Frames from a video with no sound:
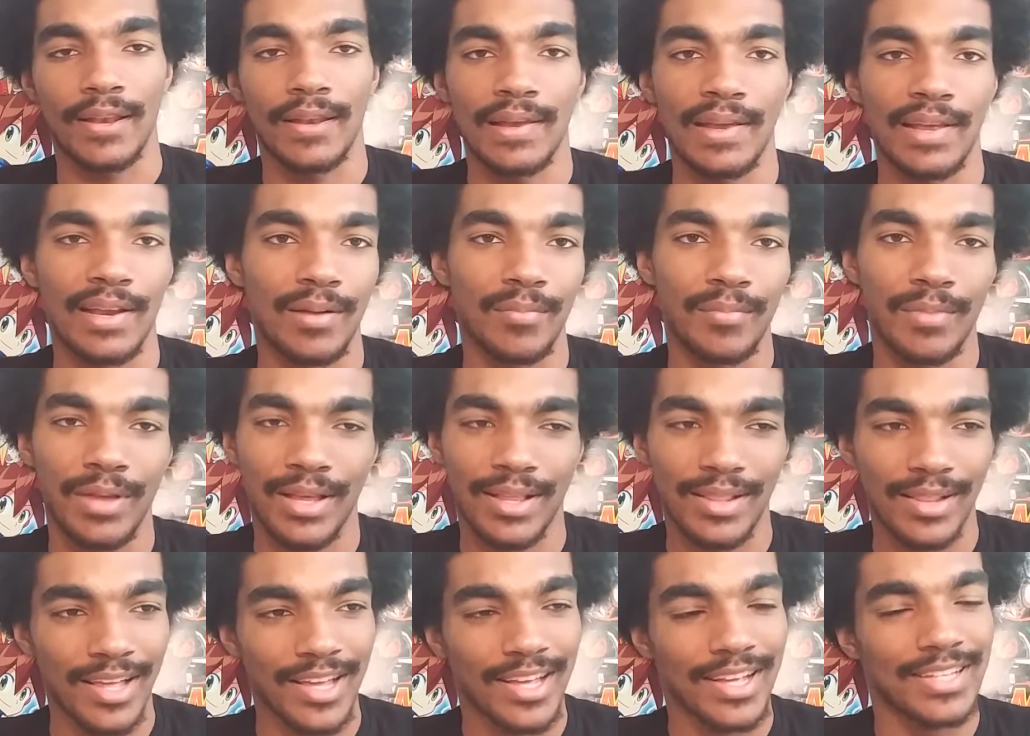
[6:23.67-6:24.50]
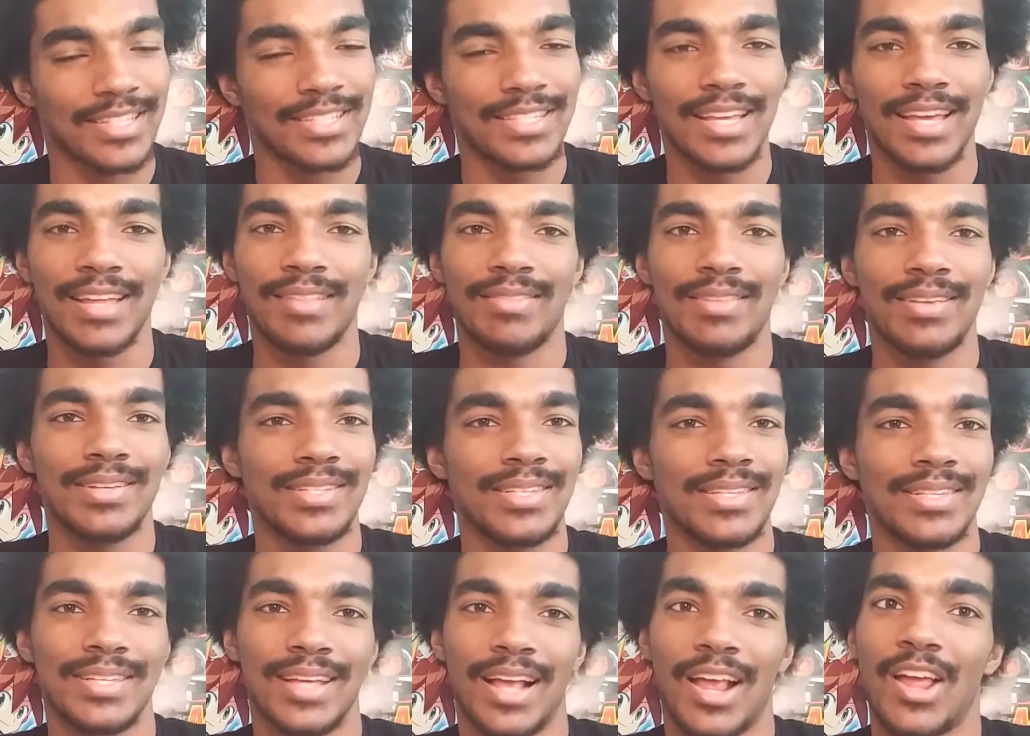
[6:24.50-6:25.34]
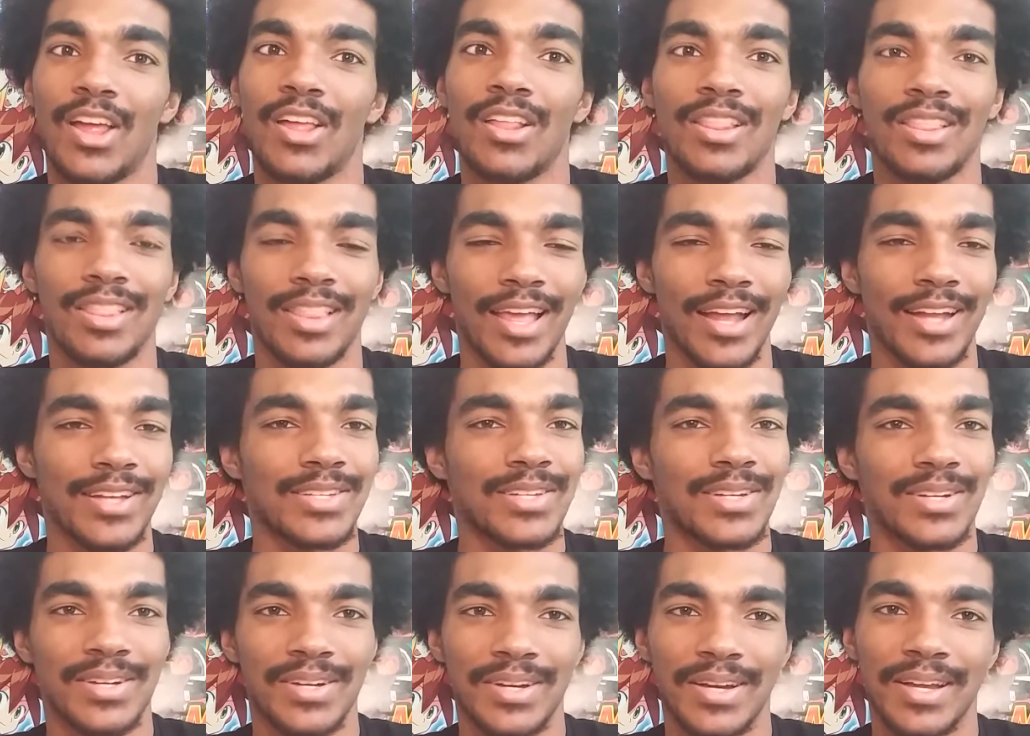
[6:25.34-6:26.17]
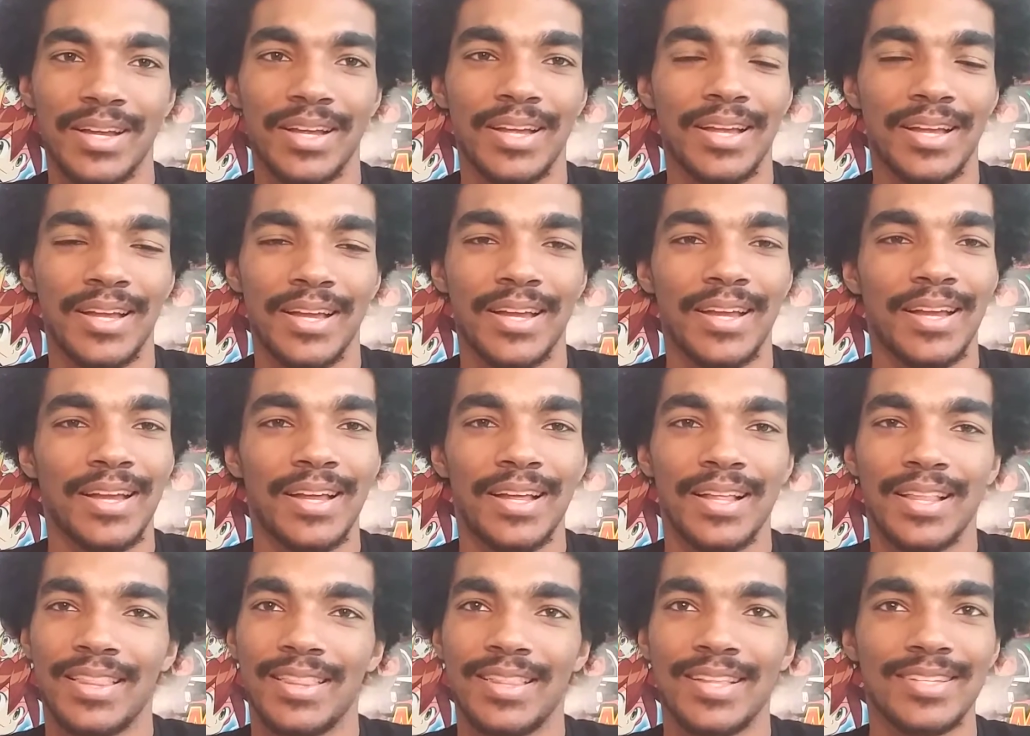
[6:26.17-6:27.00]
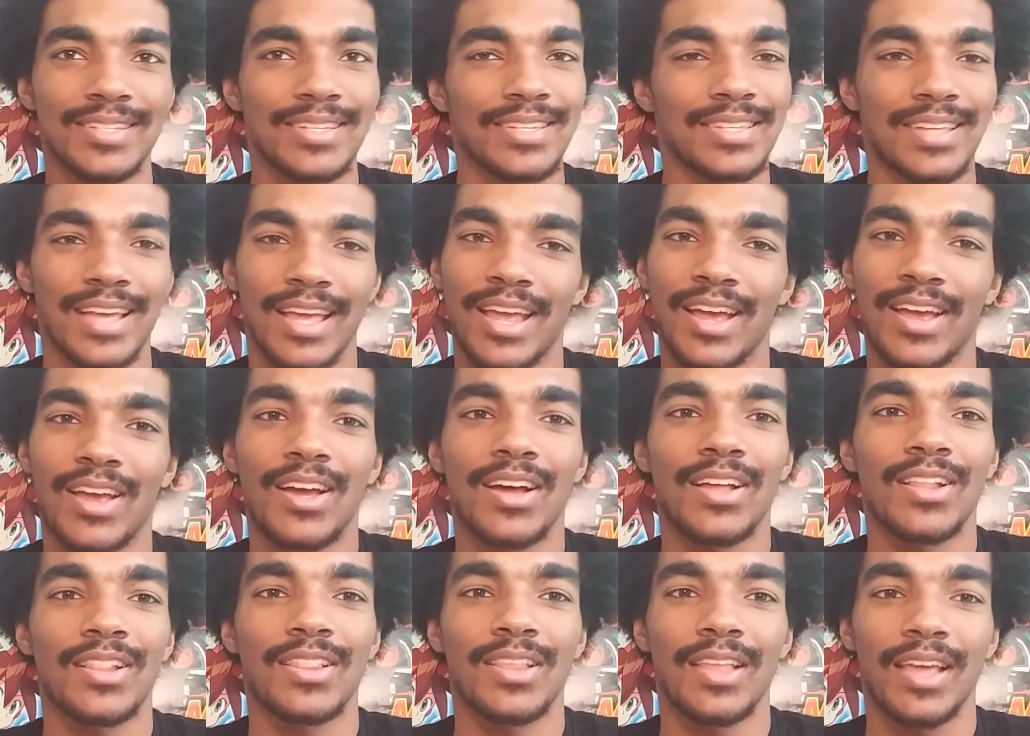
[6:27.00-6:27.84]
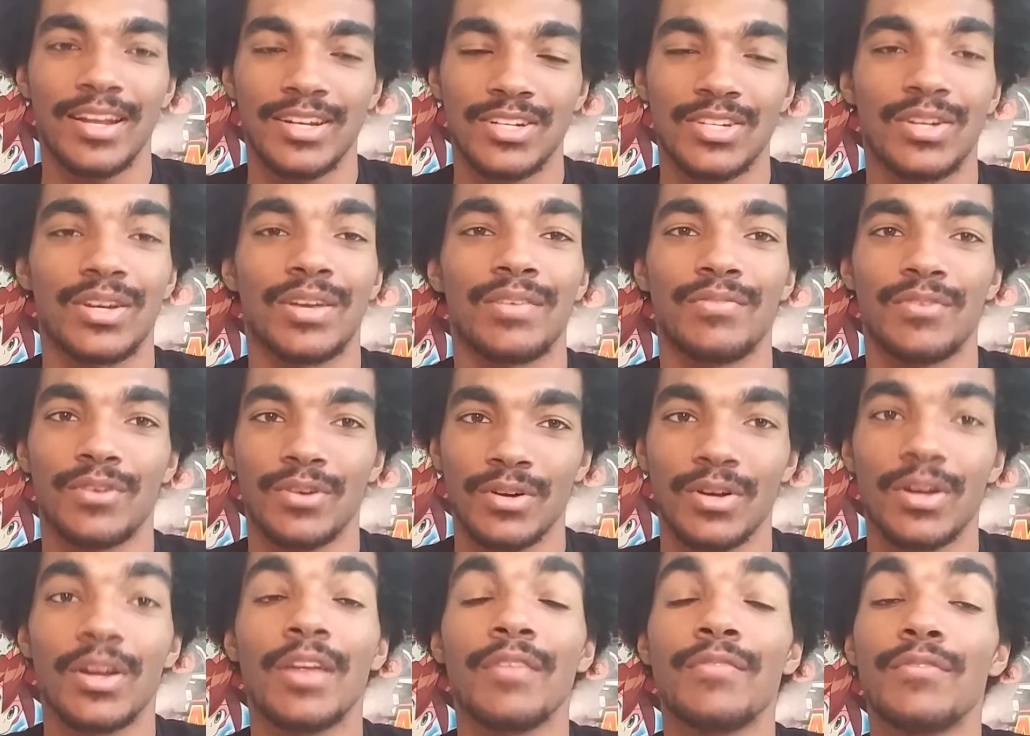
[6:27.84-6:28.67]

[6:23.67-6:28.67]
And I'm like I said, this is a collector. This is like a collector. If you